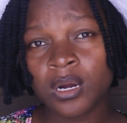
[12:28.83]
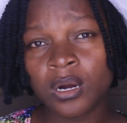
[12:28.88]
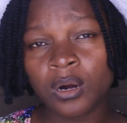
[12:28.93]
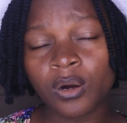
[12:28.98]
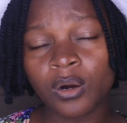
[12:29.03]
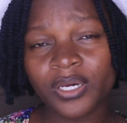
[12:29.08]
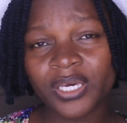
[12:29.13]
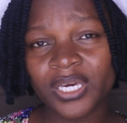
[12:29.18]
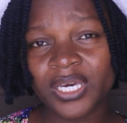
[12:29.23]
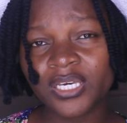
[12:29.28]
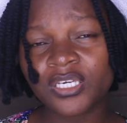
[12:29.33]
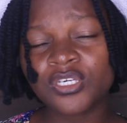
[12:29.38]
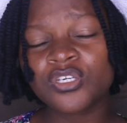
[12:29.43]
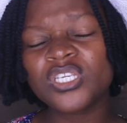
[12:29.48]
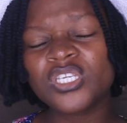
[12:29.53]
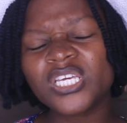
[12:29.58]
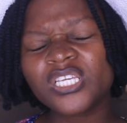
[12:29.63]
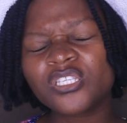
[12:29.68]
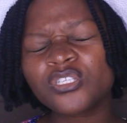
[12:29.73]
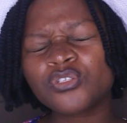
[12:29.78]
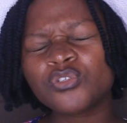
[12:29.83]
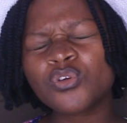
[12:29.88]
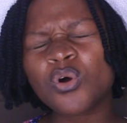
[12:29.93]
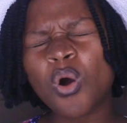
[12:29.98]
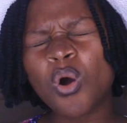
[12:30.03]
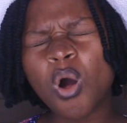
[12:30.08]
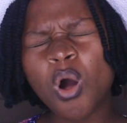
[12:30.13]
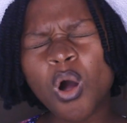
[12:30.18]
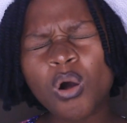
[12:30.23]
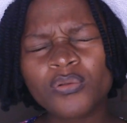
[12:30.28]
okay? You need to know
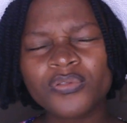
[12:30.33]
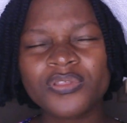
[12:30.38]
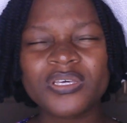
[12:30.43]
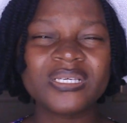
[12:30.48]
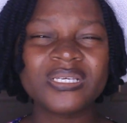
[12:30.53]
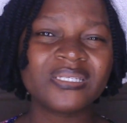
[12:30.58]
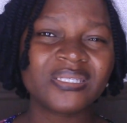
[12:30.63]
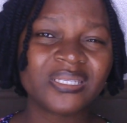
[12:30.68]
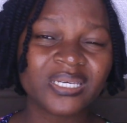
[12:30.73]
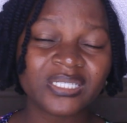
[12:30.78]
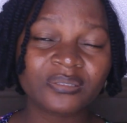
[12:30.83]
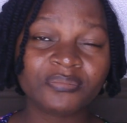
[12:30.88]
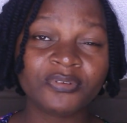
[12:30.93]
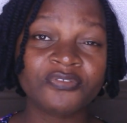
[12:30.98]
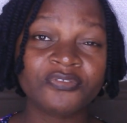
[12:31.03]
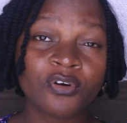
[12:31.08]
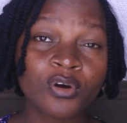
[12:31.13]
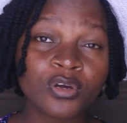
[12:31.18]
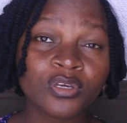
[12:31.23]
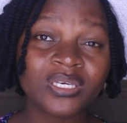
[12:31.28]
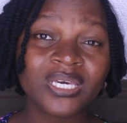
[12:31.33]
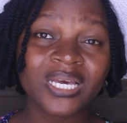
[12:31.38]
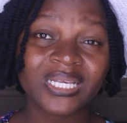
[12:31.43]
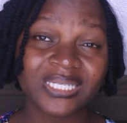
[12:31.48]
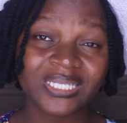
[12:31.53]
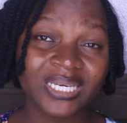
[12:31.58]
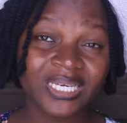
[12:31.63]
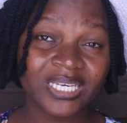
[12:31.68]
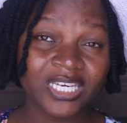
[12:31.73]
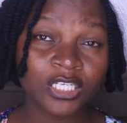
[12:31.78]
all these things before you get
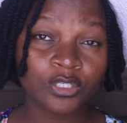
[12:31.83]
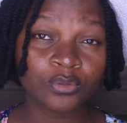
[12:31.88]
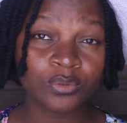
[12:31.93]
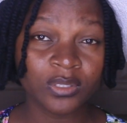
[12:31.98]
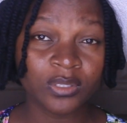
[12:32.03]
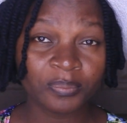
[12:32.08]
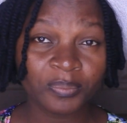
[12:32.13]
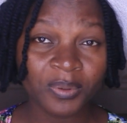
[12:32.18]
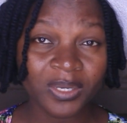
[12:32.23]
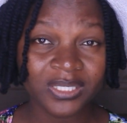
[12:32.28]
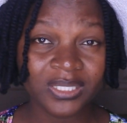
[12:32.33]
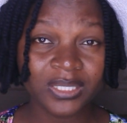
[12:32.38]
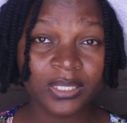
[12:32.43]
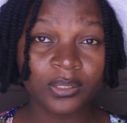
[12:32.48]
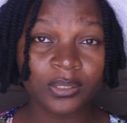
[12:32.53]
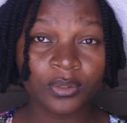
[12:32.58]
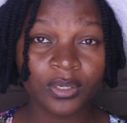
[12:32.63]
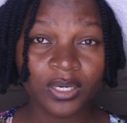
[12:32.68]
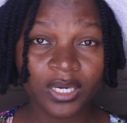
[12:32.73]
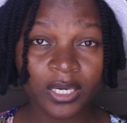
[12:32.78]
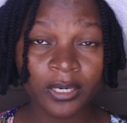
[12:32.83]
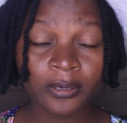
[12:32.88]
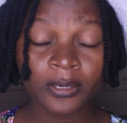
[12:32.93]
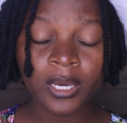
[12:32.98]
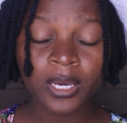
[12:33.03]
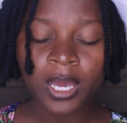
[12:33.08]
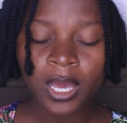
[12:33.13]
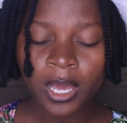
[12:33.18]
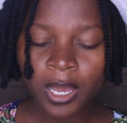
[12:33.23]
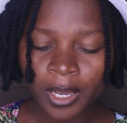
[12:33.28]
engaged with a person, okay?
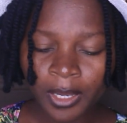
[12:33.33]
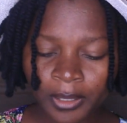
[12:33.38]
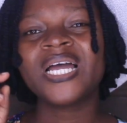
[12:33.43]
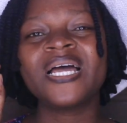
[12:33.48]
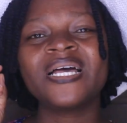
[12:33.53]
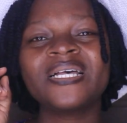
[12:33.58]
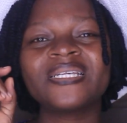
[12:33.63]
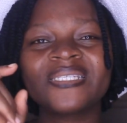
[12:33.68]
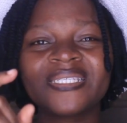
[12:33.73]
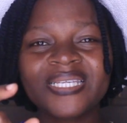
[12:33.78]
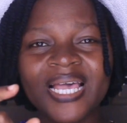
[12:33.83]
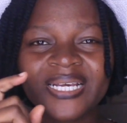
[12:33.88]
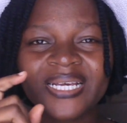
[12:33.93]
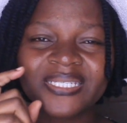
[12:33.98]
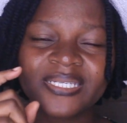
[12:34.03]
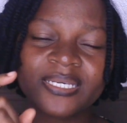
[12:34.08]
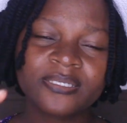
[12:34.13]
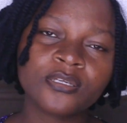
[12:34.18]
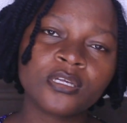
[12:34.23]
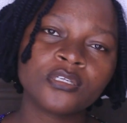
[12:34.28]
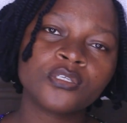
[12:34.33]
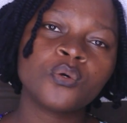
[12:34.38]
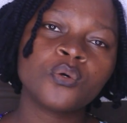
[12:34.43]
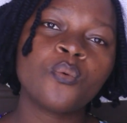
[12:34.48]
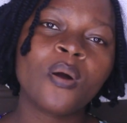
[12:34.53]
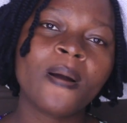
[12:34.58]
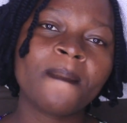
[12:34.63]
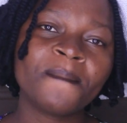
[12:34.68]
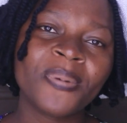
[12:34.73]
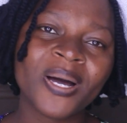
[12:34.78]
Sex is also
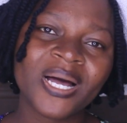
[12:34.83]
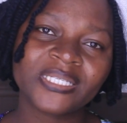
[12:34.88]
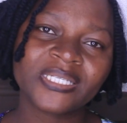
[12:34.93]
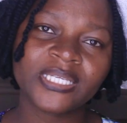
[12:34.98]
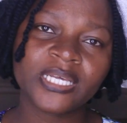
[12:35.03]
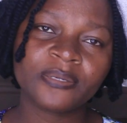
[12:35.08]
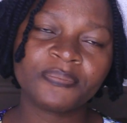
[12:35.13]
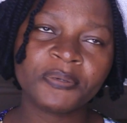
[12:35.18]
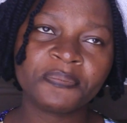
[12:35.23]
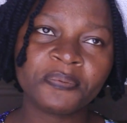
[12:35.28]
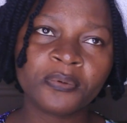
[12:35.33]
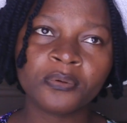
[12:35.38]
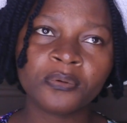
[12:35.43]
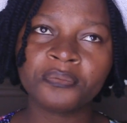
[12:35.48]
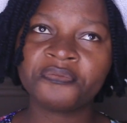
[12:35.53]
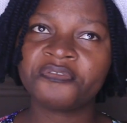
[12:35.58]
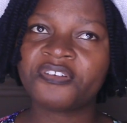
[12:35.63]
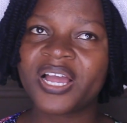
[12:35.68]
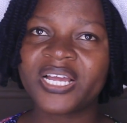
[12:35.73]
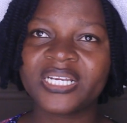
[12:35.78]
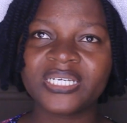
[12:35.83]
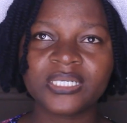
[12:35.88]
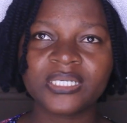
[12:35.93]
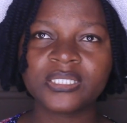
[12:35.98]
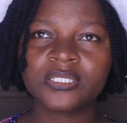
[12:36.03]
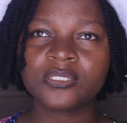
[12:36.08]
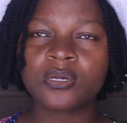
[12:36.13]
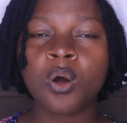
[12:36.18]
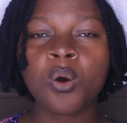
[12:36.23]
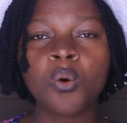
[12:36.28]
one part that people find
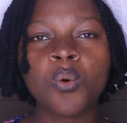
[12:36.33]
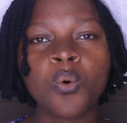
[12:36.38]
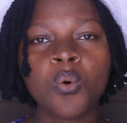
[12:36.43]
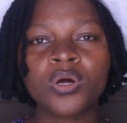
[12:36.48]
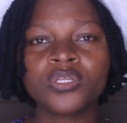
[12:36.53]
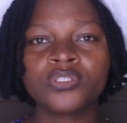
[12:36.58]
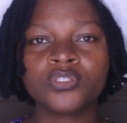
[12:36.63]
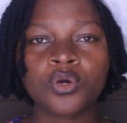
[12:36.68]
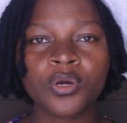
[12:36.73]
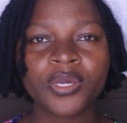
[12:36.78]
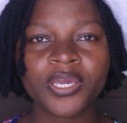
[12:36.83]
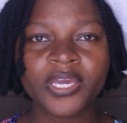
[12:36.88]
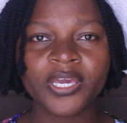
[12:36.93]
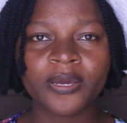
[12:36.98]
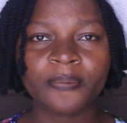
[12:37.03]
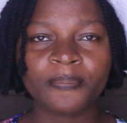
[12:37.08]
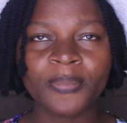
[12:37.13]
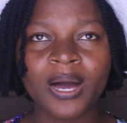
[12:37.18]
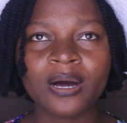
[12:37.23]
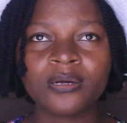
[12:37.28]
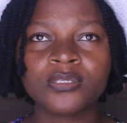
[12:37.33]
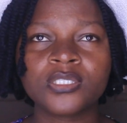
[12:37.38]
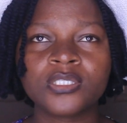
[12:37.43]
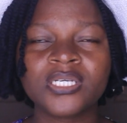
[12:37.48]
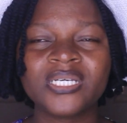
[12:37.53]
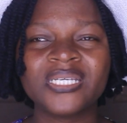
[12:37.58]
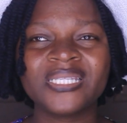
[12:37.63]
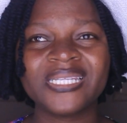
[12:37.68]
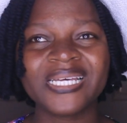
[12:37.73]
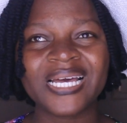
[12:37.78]
it's awkward talking about
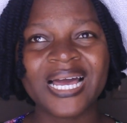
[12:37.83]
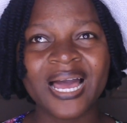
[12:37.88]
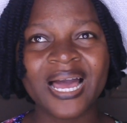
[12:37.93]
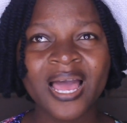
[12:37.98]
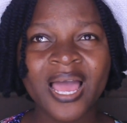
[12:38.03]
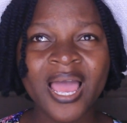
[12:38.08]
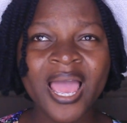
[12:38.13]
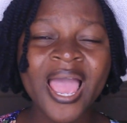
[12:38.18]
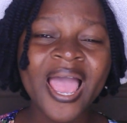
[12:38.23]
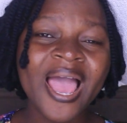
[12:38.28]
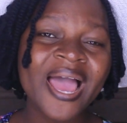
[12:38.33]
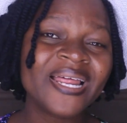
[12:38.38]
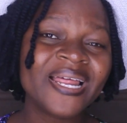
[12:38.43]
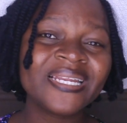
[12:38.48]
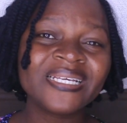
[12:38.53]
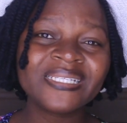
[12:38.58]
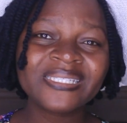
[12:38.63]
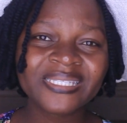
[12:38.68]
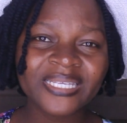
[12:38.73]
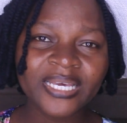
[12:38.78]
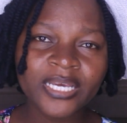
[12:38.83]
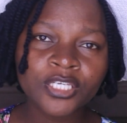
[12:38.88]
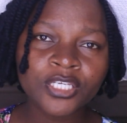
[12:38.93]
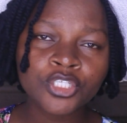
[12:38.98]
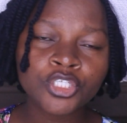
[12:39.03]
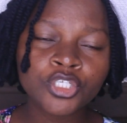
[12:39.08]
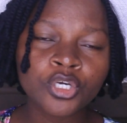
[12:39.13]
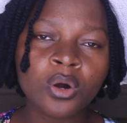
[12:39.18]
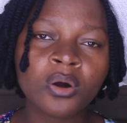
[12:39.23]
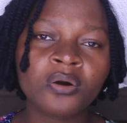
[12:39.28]
in their early
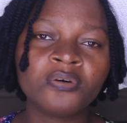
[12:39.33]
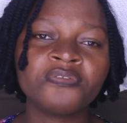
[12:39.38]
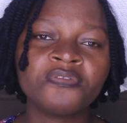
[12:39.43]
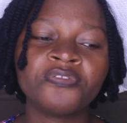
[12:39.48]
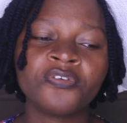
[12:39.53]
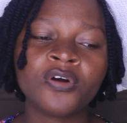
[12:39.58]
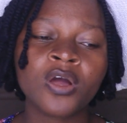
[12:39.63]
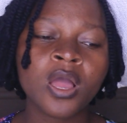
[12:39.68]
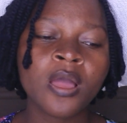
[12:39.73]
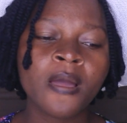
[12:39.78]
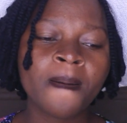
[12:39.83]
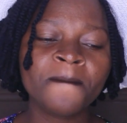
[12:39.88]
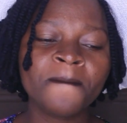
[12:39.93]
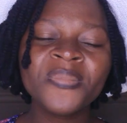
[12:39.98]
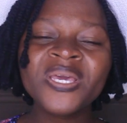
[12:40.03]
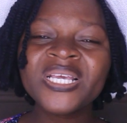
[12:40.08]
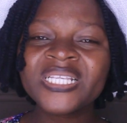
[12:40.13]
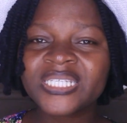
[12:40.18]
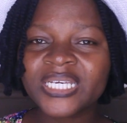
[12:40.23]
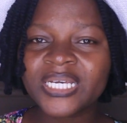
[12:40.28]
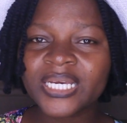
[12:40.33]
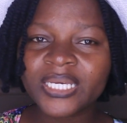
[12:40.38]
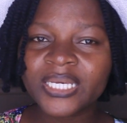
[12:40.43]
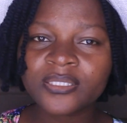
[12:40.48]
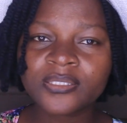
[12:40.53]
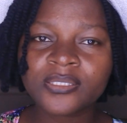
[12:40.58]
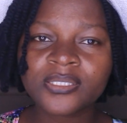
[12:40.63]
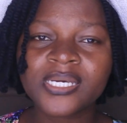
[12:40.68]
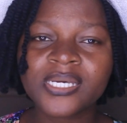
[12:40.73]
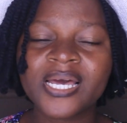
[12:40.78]
stage of meeting
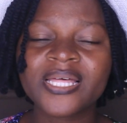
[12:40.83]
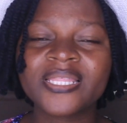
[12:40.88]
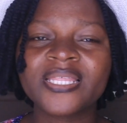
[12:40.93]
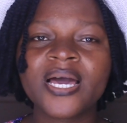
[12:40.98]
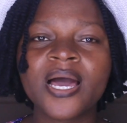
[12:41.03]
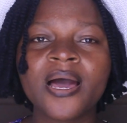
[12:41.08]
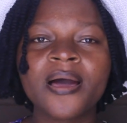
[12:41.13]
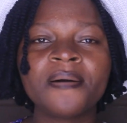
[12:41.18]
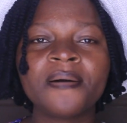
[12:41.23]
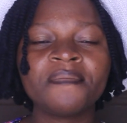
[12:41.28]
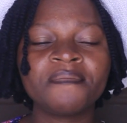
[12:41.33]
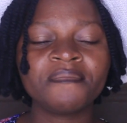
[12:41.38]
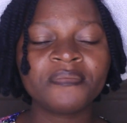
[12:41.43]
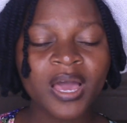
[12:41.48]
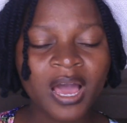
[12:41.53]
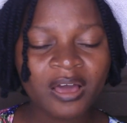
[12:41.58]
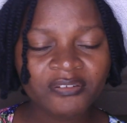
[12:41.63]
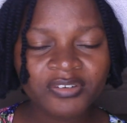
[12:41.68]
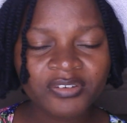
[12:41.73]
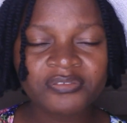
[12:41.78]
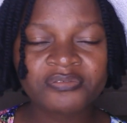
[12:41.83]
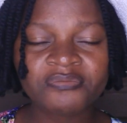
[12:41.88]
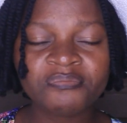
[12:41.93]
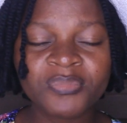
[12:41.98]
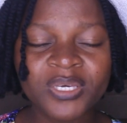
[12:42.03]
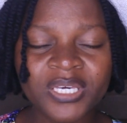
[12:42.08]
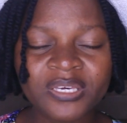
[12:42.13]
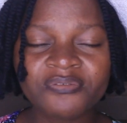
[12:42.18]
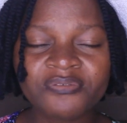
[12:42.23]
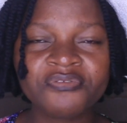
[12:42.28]
together,
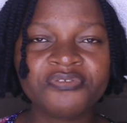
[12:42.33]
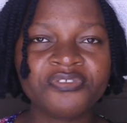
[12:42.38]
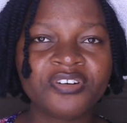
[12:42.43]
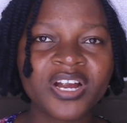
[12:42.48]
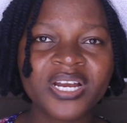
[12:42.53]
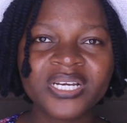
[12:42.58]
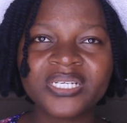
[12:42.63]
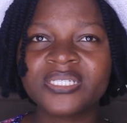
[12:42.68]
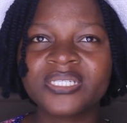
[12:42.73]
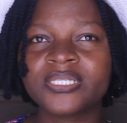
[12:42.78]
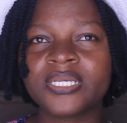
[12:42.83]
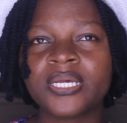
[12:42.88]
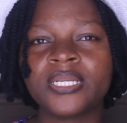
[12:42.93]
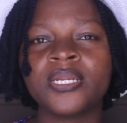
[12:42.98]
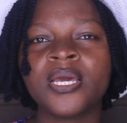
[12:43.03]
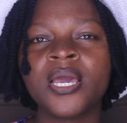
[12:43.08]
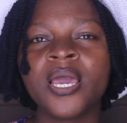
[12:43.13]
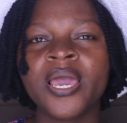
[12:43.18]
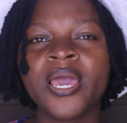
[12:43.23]
being friends and